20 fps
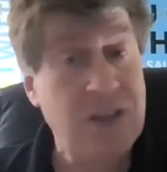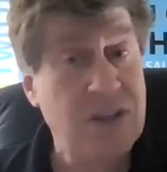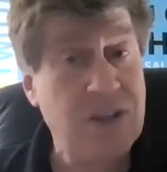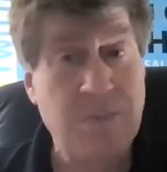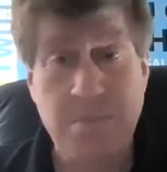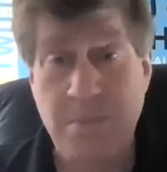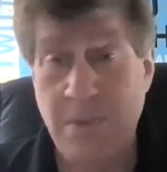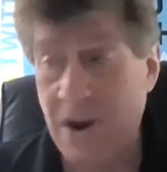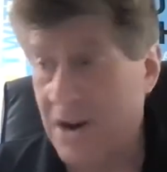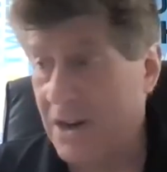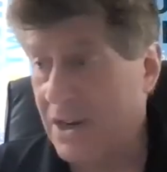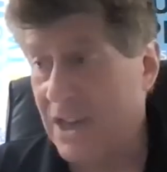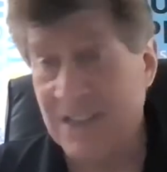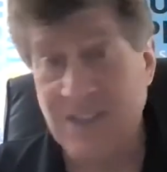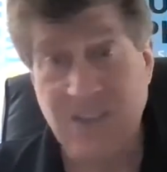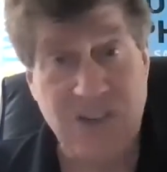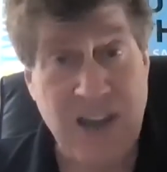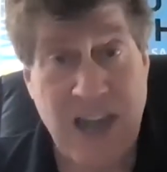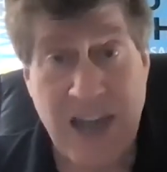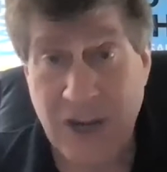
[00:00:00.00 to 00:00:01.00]
The mark
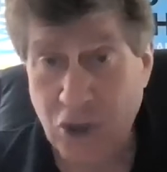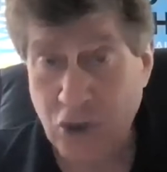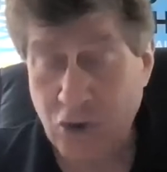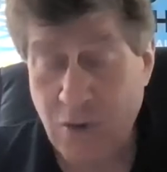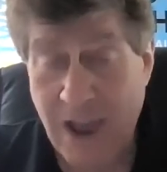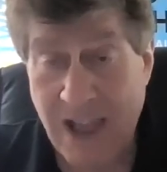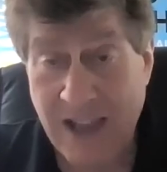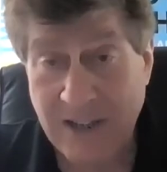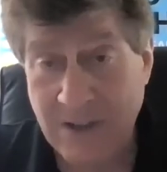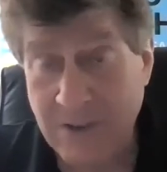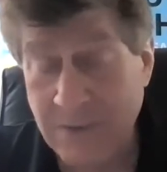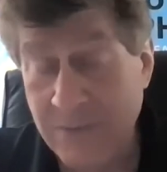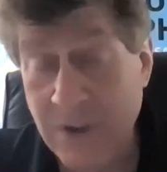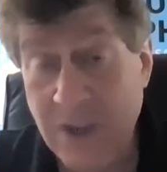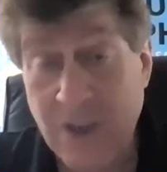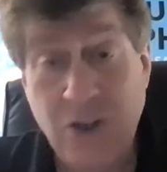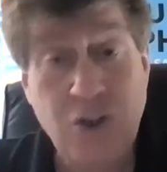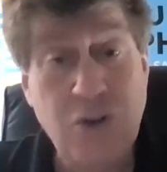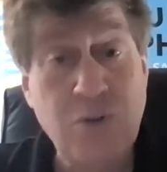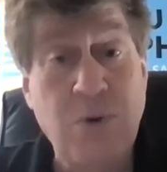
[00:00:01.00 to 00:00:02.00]
it's not attractive
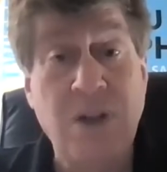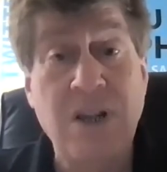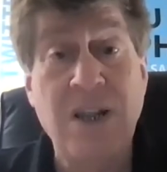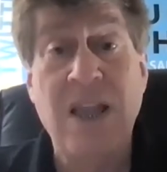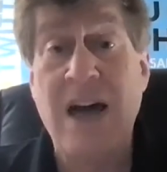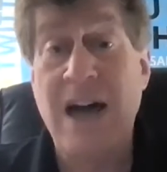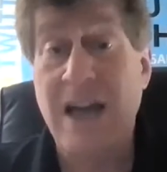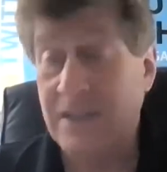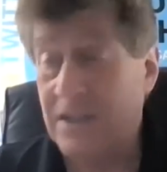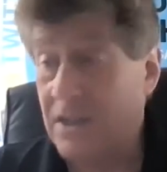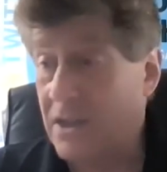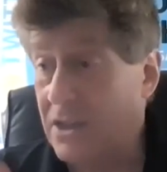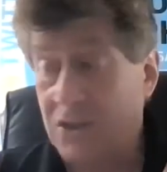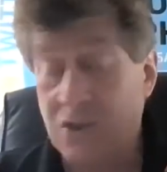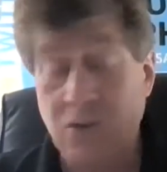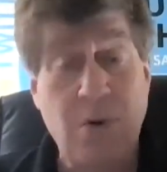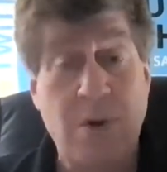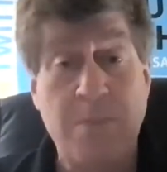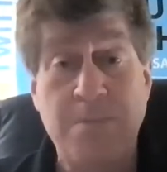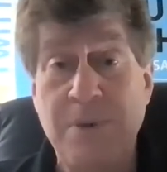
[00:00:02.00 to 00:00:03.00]
to a lot uh,
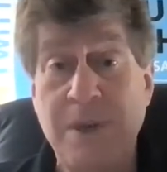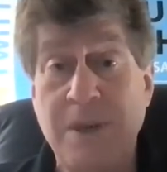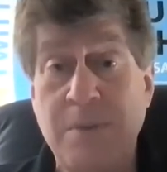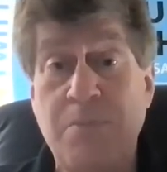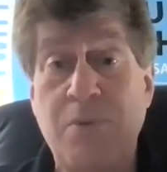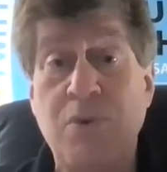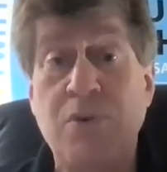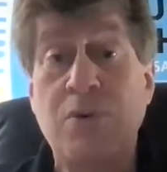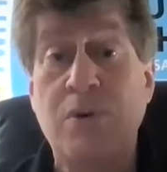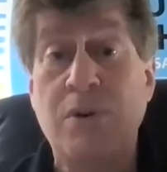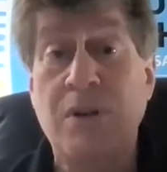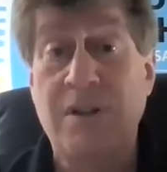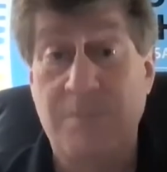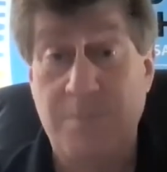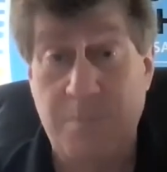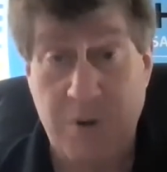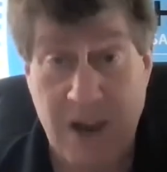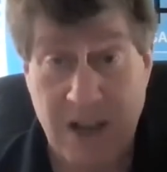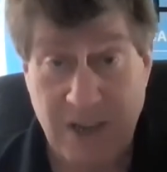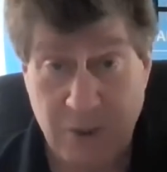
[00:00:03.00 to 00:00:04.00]
to a big pool
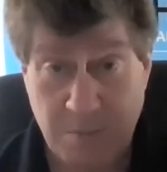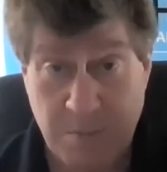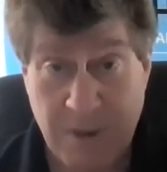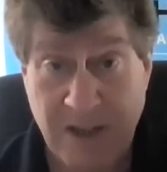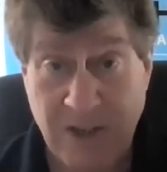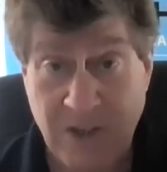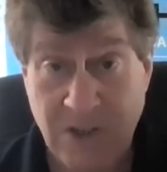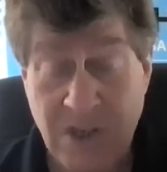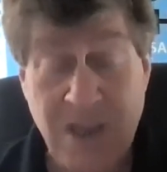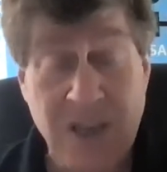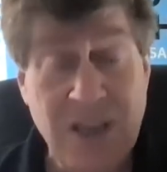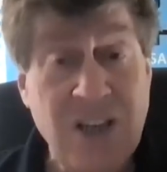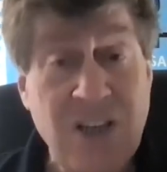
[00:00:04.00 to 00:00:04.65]
of prospects.